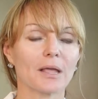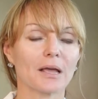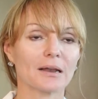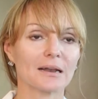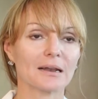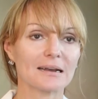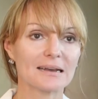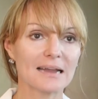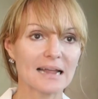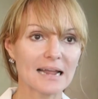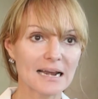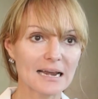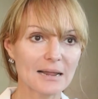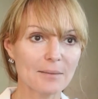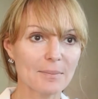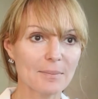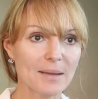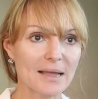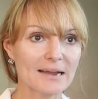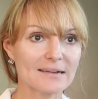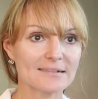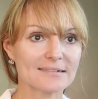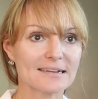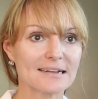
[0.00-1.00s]
on a daily
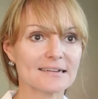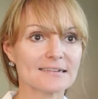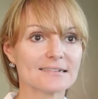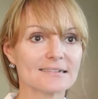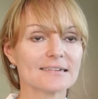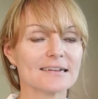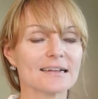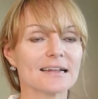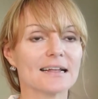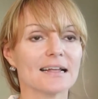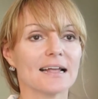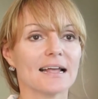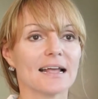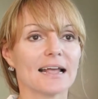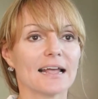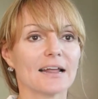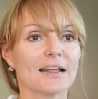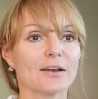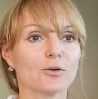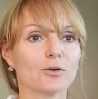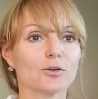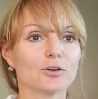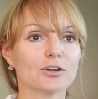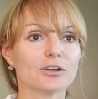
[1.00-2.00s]
basis in
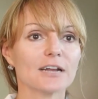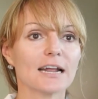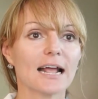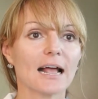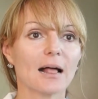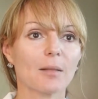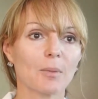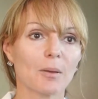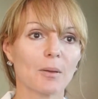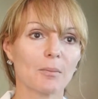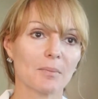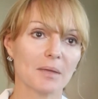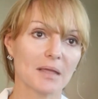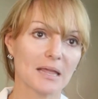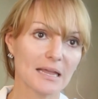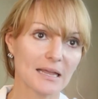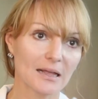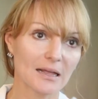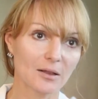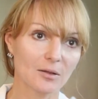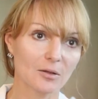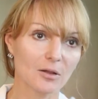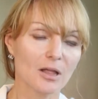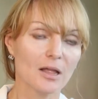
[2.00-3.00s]
order to help him
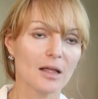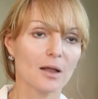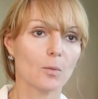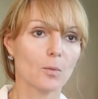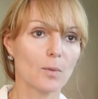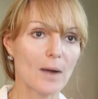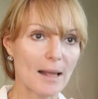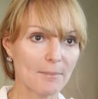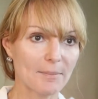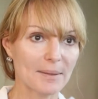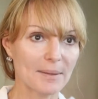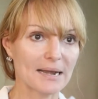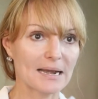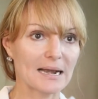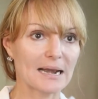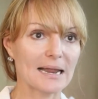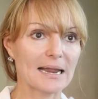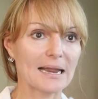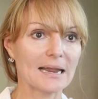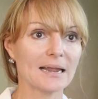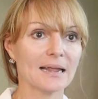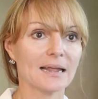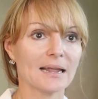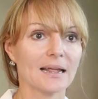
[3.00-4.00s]
heal rapidly,
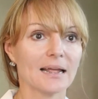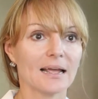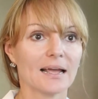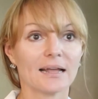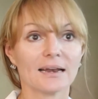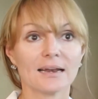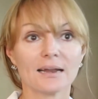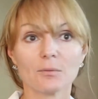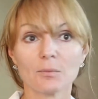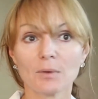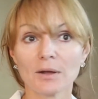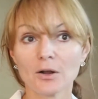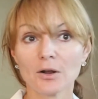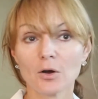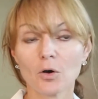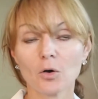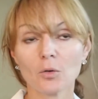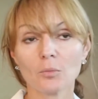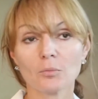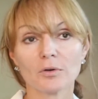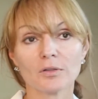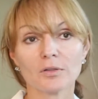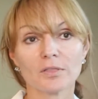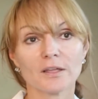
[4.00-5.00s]
and he went
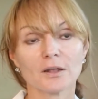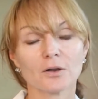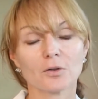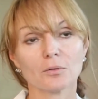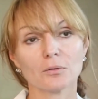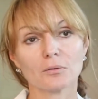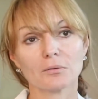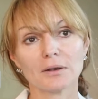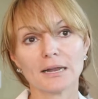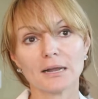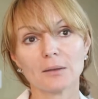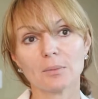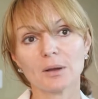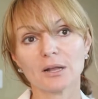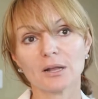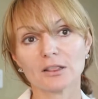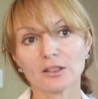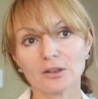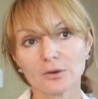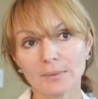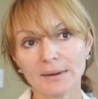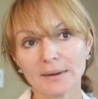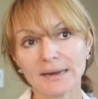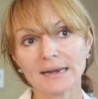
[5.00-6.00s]
home within only about
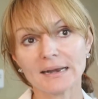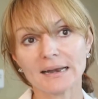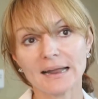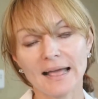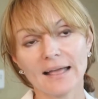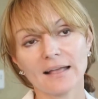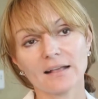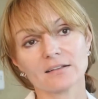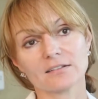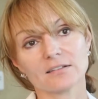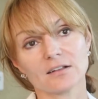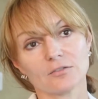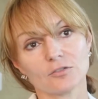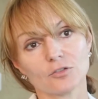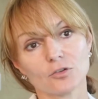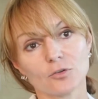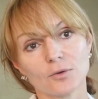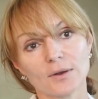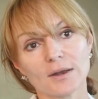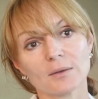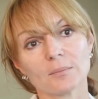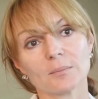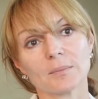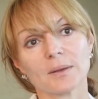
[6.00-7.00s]
3 days of
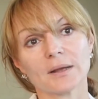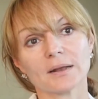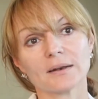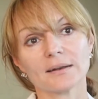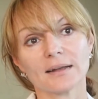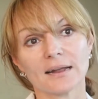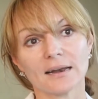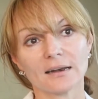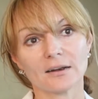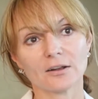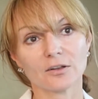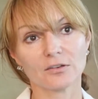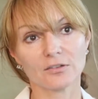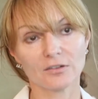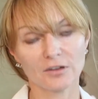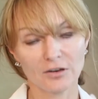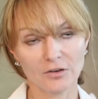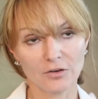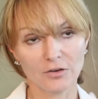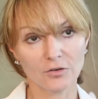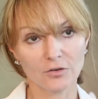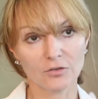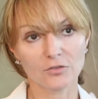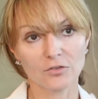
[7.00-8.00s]
treatment and
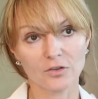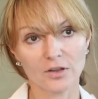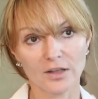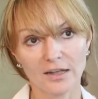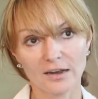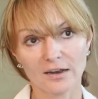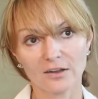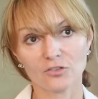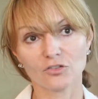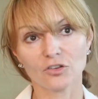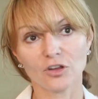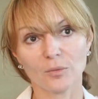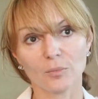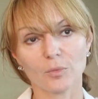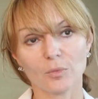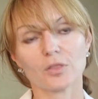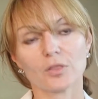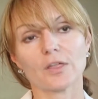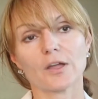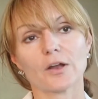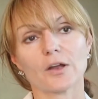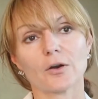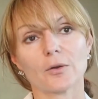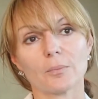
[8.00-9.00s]
continues to get his chamber
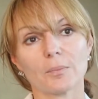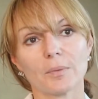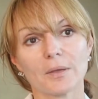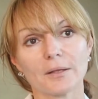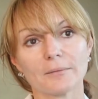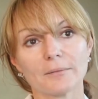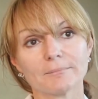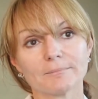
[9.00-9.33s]
therapy.